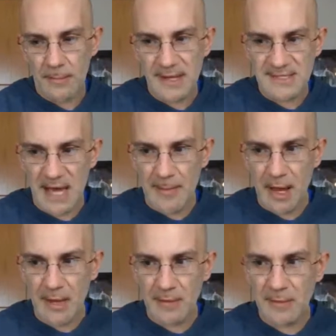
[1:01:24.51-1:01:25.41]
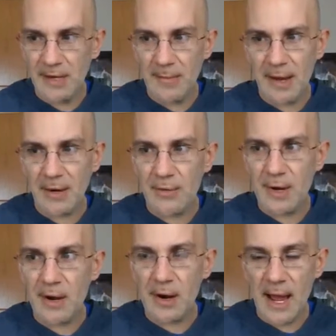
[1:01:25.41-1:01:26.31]
by the time I ended my
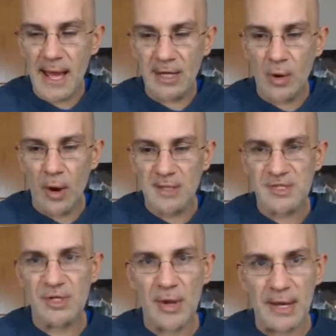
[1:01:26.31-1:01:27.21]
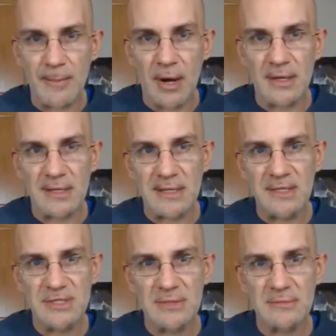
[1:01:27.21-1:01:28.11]
career, I had to go on to do like American
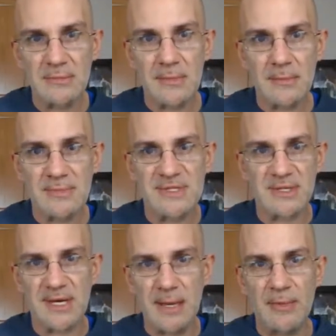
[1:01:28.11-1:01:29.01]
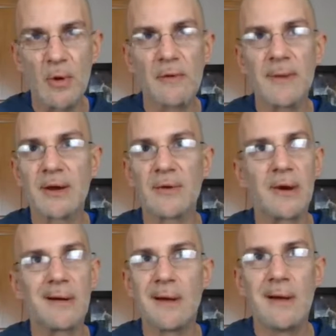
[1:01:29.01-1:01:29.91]
Legion to keep going with my
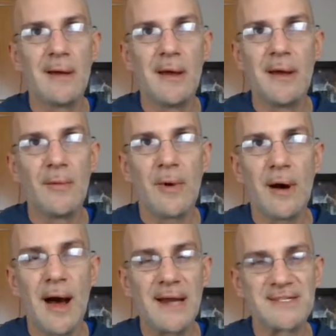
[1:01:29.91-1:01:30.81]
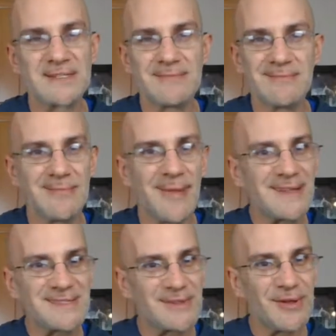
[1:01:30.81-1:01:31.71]
career. Well, I
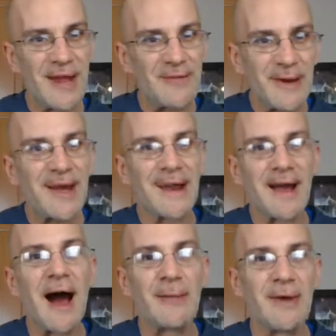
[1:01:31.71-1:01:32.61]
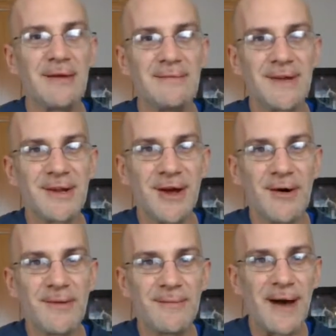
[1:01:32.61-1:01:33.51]
slowly, everybody kind of caught me, you
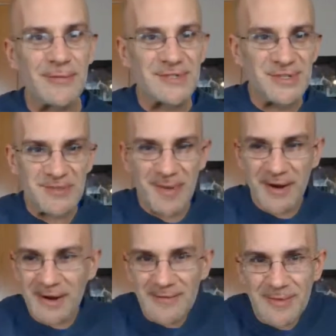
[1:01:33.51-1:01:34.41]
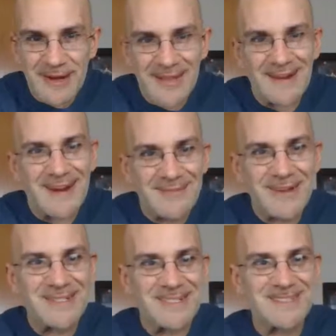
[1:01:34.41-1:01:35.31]
know, I was so much better than everybody, then
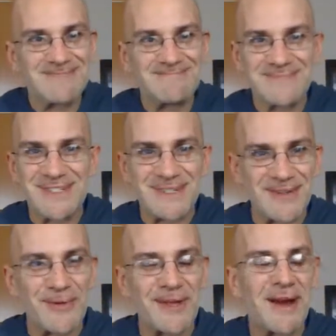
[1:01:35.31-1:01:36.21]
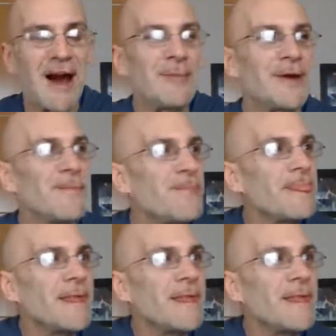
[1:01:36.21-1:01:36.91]
everybody just slowly caught me.